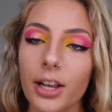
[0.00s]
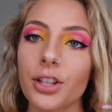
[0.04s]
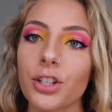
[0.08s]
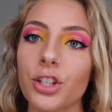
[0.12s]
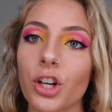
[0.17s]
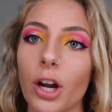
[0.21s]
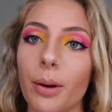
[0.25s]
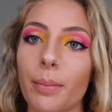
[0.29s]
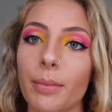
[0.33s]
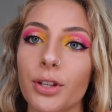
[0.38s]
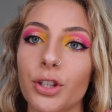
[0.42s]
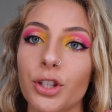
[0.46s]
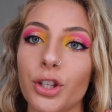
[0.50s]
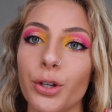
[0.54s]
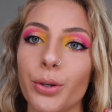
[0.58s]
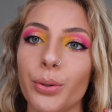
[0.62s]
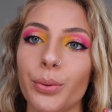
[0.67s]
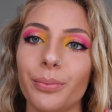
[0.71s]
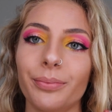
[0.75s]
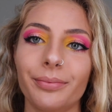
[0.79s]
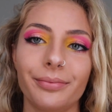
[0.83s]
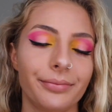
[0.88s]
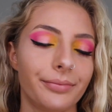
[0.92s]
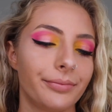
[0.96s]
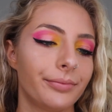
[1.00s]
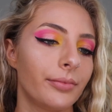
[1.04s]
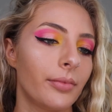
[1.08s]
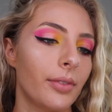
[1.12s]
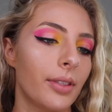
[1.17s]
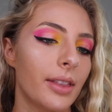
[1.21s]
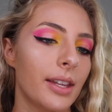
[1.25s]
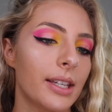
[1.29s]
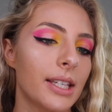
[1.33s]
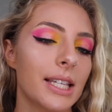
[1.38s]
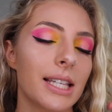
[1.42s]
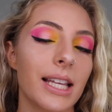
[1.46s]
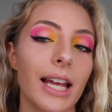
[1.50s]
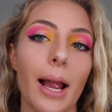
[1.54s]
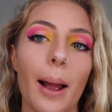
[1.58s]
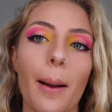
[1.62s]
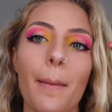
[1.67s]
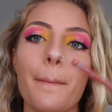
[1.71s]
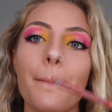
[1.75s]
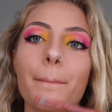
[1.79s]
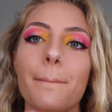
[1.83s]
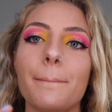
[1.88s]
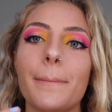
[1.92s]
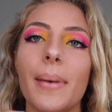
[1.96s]
Tiramisu. This is
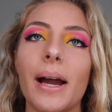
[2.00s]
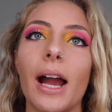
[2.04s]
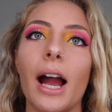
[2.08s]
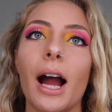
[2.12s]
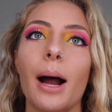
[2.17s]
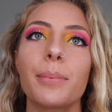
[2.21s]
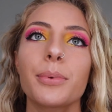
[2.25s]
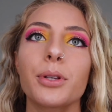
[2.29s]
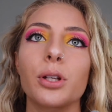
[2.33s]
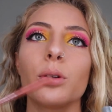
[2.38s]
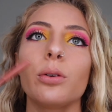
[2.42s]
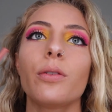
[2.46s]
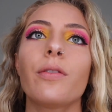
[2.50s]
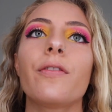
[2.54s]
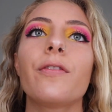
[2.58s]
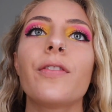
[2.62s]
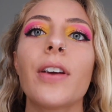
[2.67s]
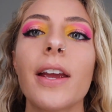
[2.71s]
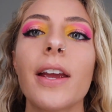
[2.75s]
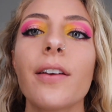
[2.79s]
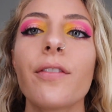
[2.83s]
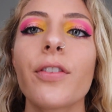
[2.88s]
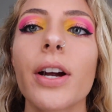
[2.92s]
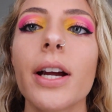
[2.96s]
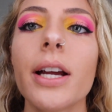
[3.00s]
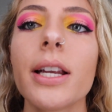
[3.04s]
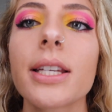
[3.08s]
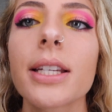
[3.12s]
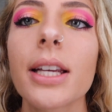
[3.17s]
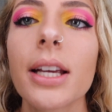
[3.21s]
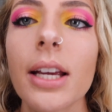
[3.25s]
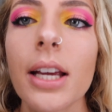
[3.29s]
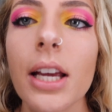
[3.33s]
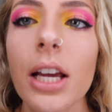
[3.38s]
like my absolute favorite,